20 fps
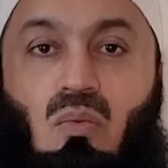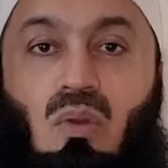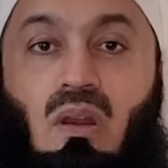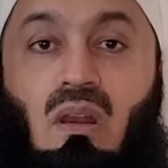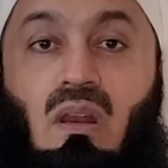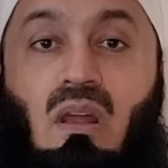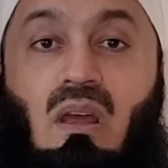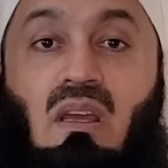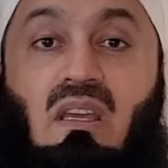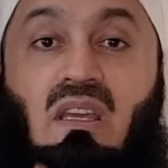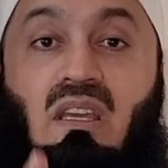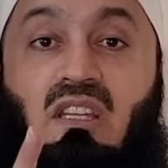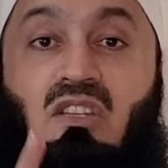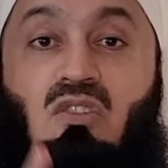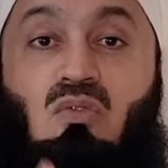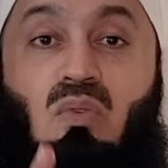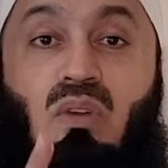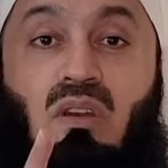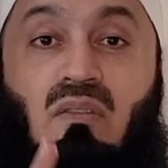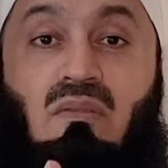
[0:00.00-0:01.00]
Wallahi,
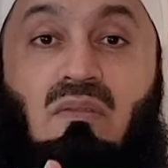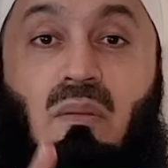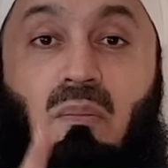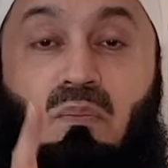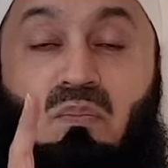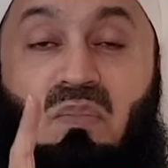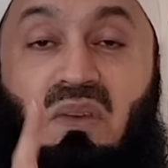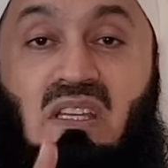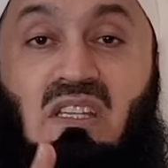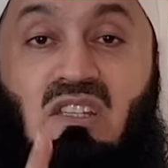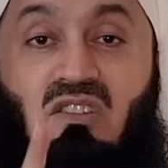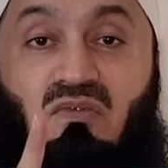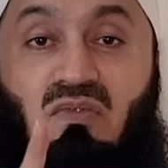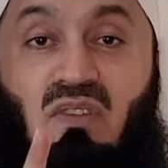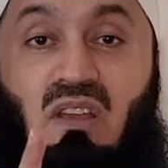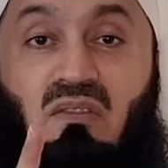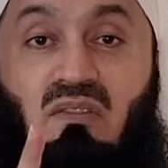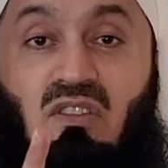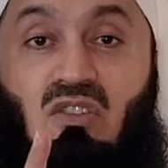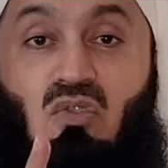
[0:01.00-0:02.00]
it's one of the biggest
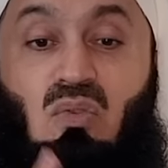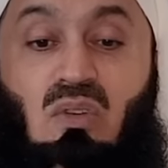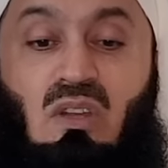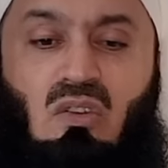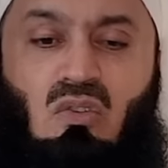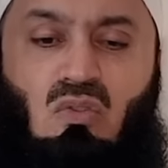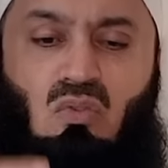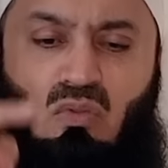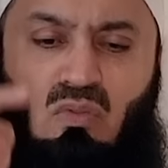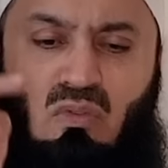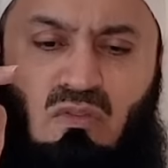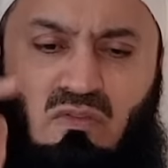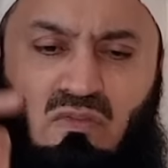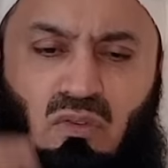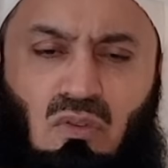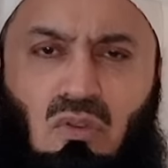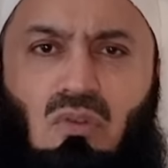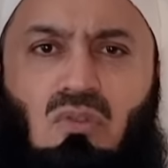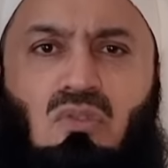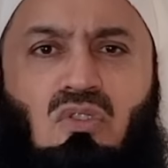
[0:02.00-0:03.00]
favors you can do
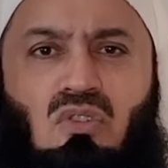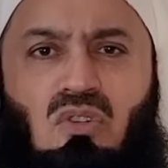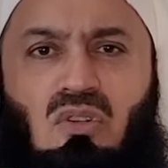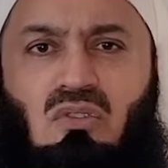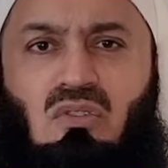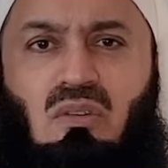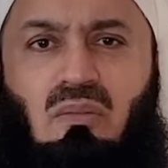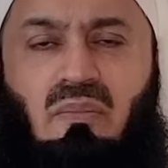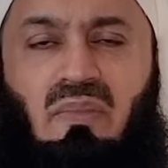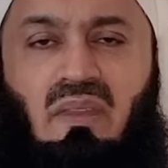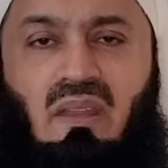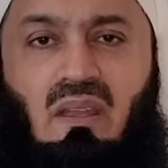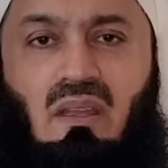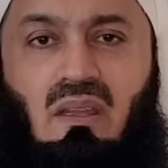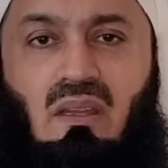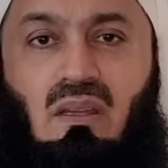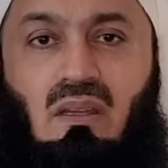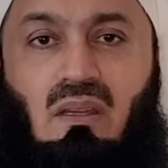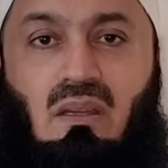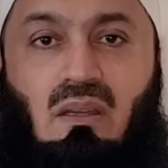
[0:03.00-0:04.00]
for those children.
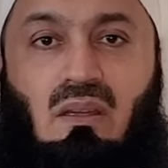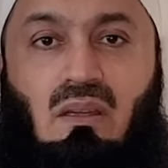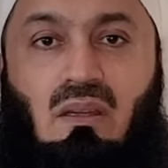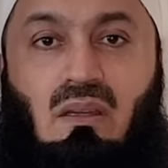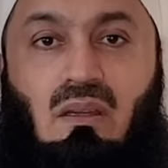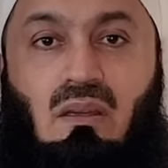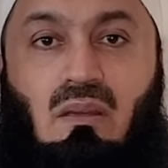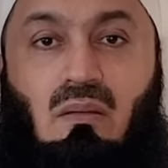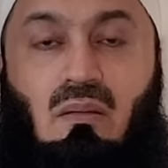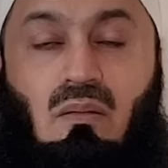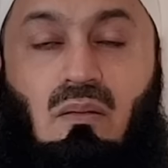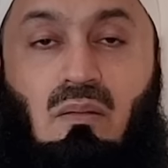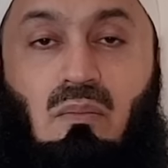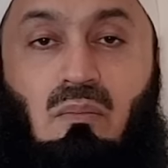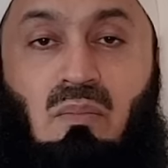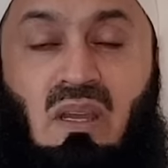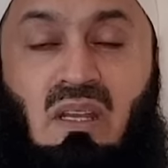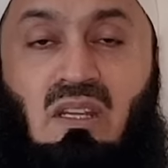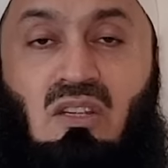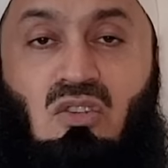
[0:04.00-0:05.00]

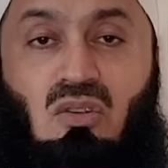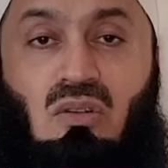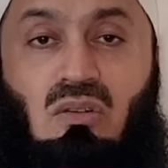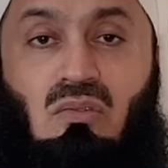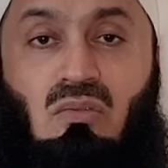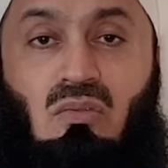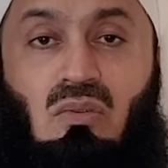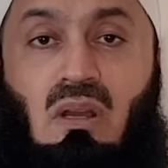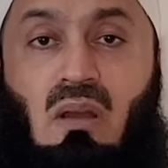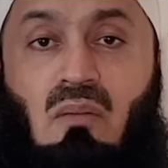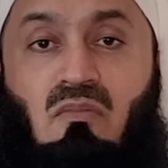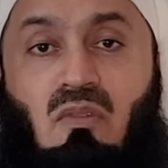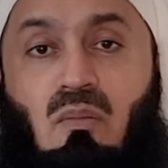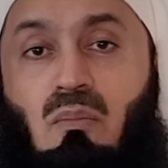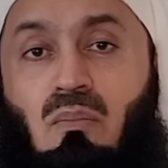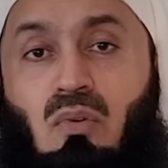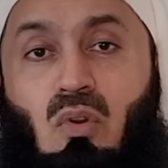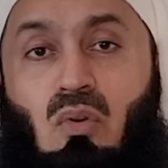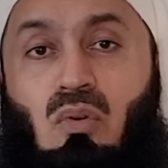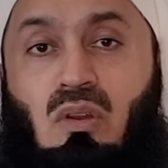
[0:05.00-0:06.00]
Many children who come
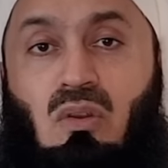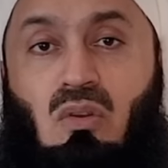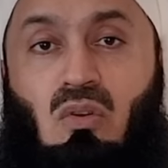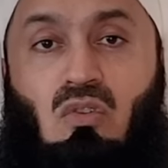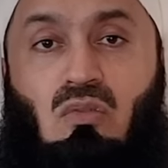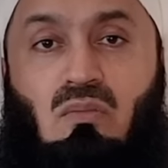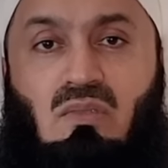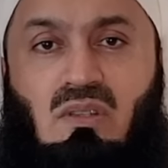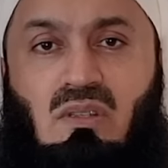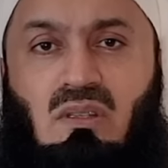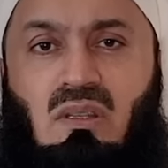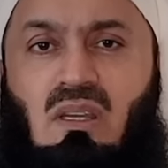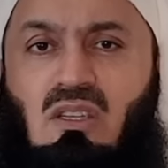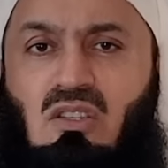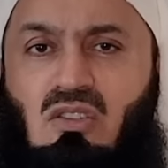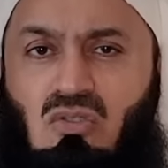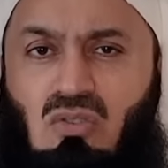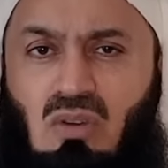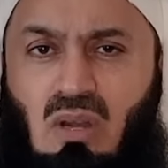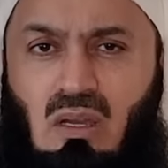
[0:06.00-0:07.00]
from broken homes, they
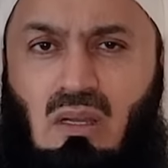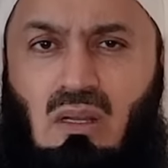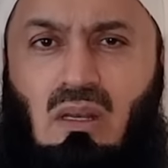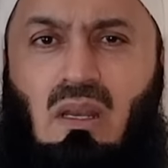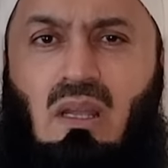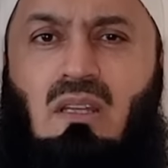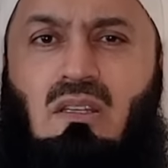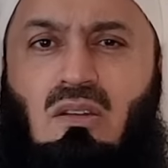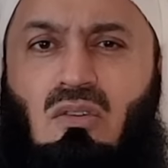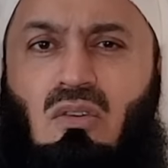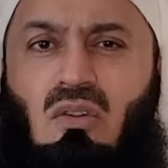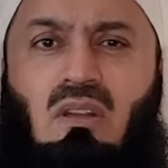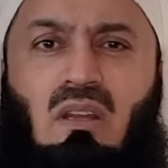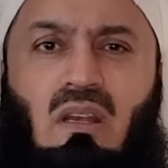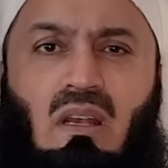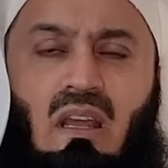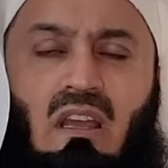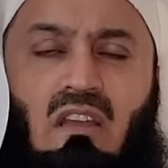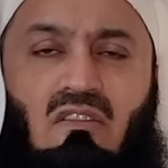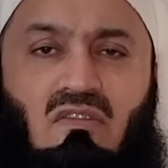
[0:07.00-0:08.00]
struggle later on
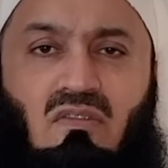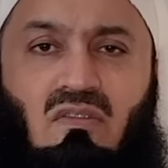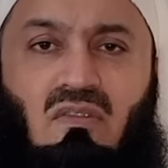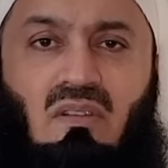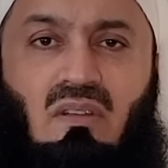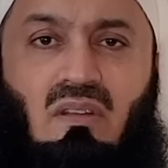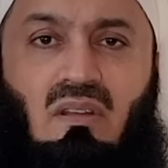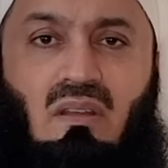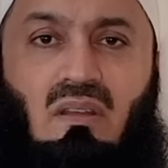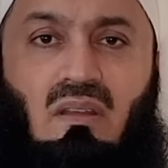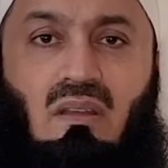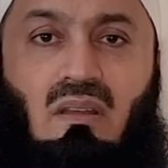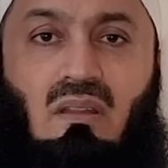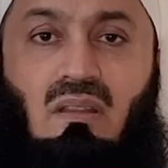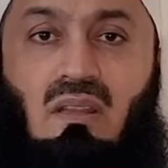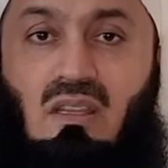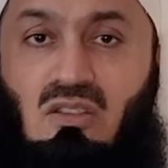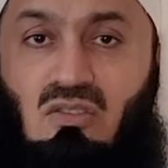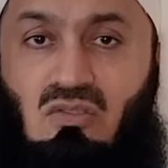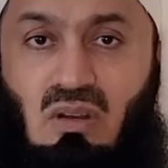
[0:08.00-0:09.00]
in life.
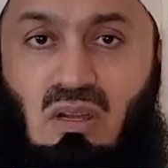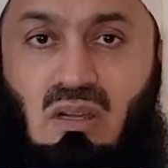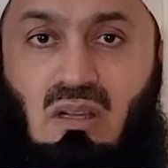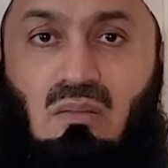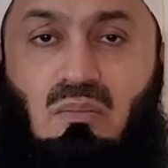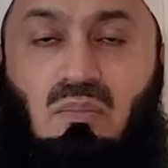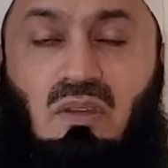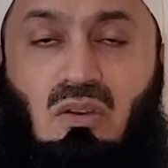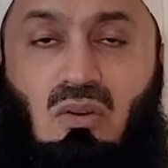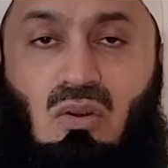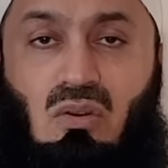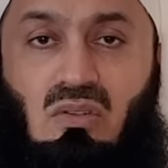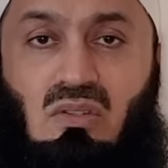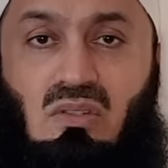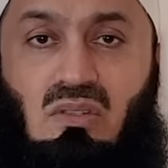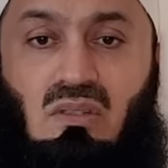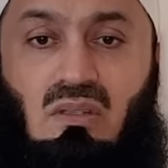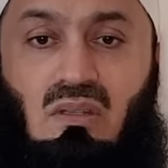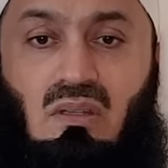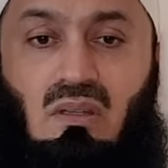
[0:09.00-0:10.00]
They struggle
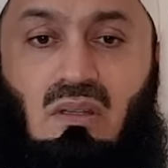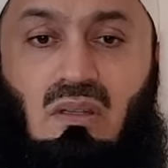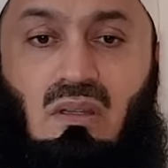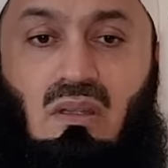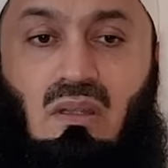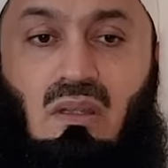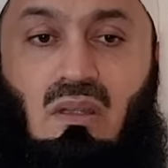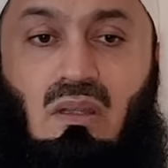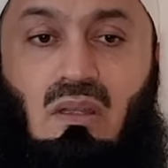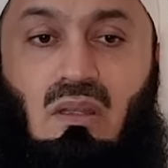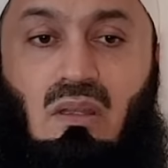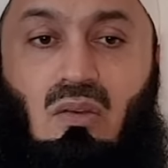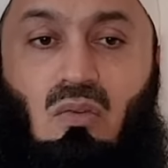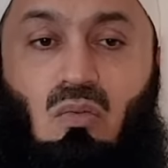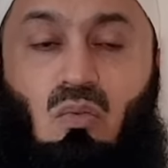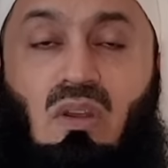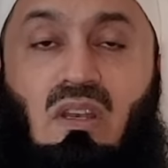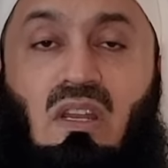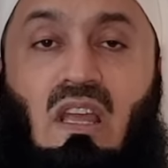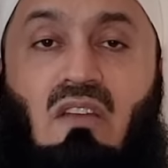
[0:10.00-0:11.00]
because
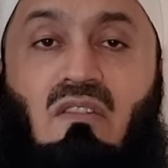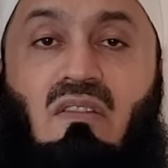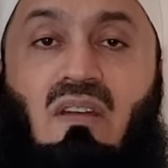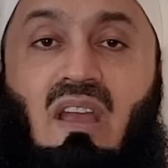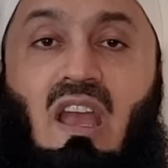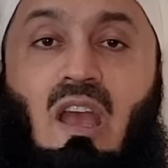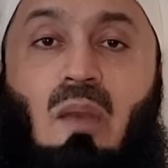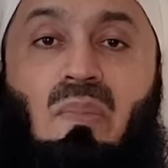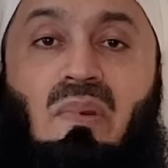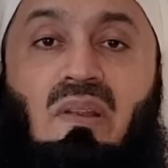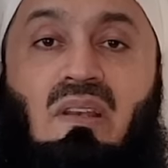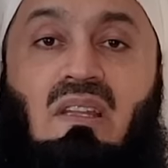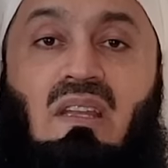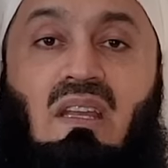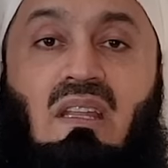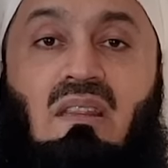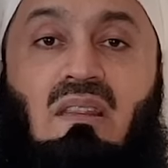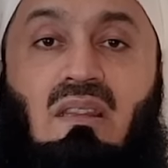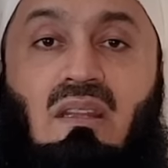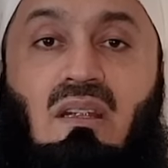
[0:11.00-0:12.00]
whatever happened
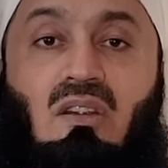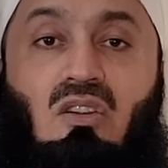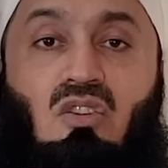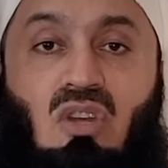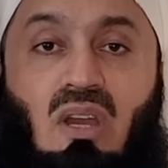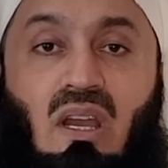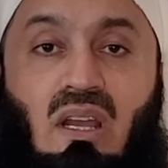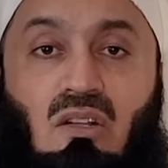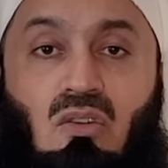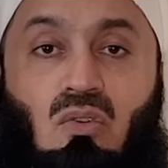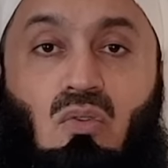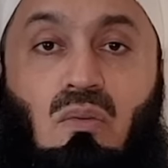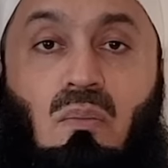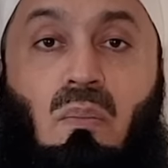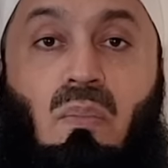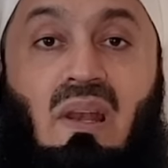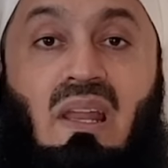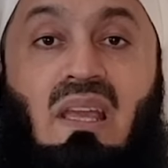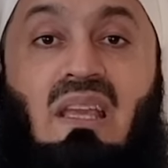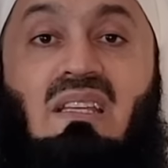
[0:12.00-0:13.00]
in their childhood
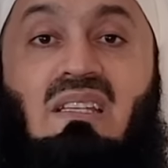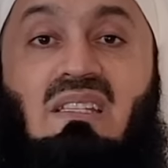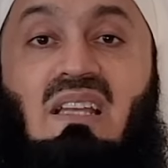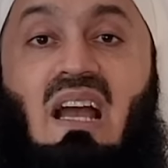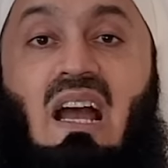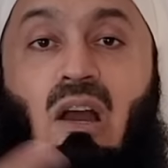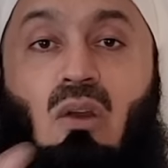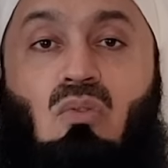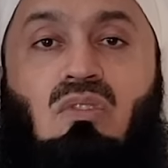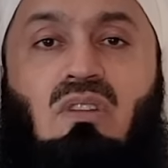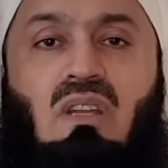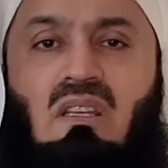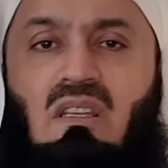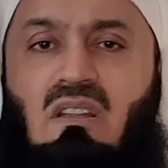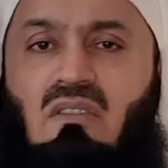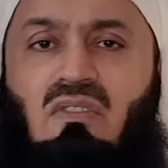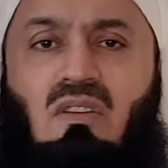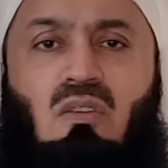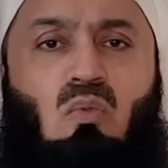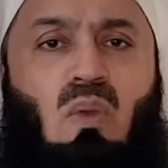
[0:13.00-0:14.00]
plays out in
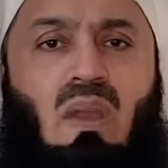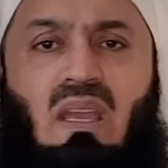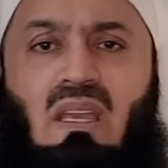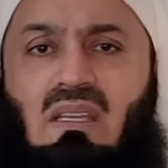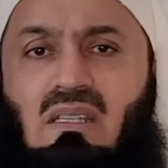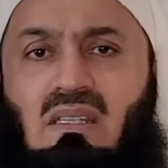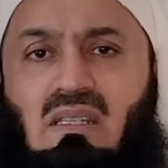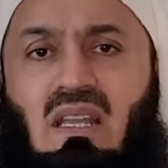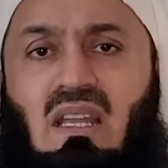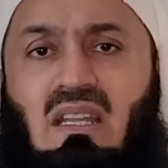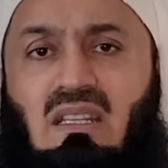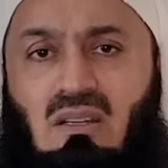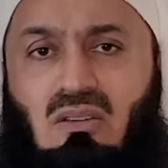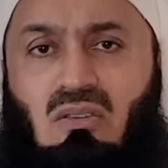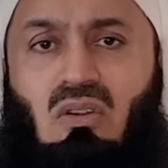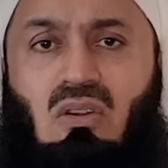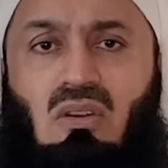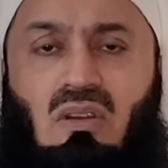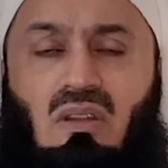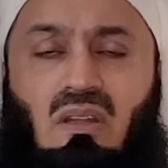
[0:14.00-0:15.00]
different ways
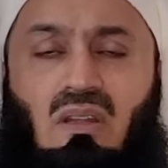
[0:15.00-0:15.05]
later on.